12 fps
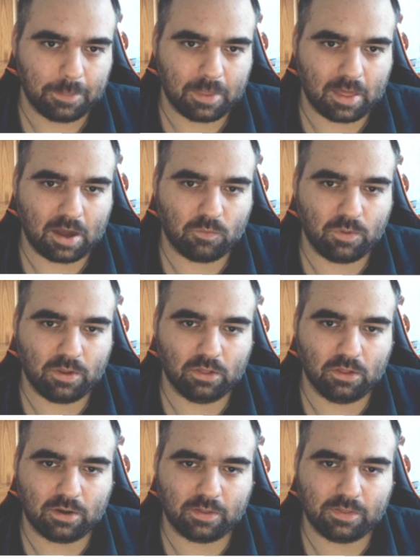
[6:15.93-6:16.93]
And if we
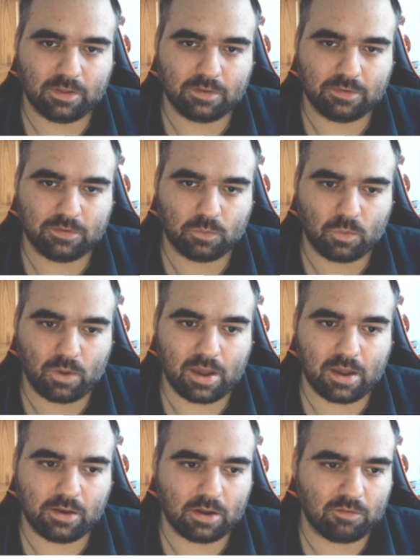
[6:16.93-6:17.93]
look at this
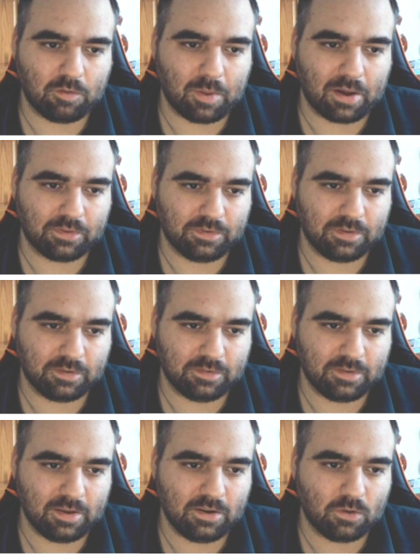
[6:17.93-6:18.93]
rate of about
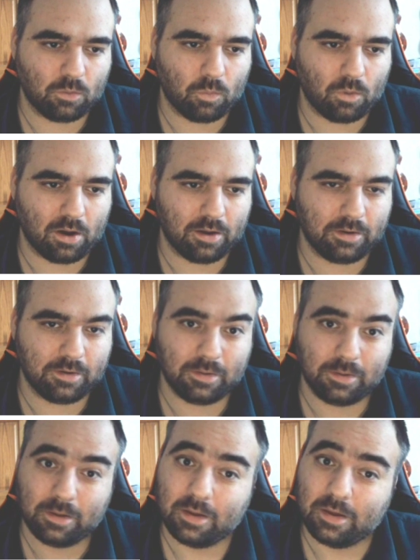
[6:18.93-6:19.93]
16-1,
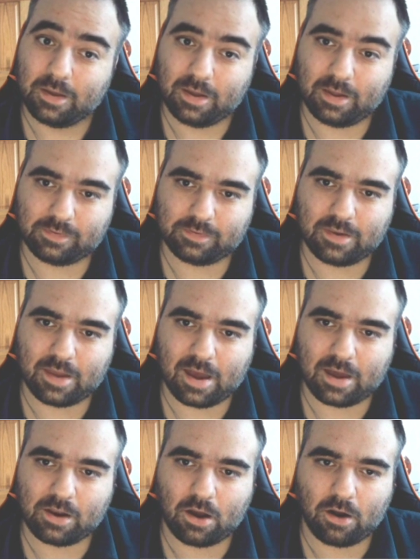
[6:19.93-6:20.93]
it's
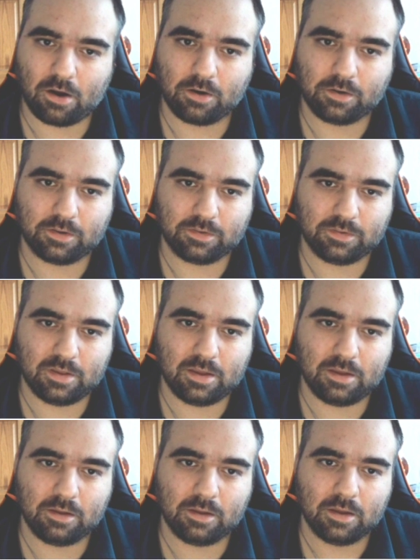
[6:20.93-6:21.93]
not hard to
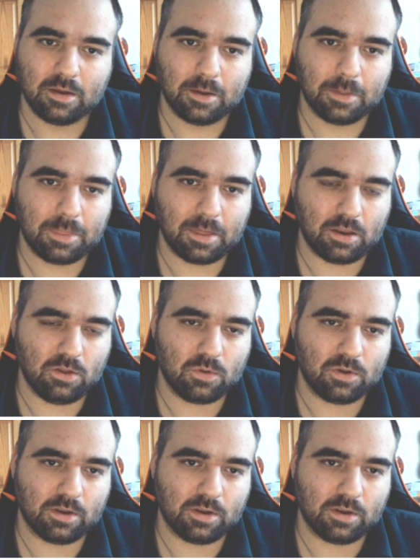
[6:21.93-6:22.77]
see that you could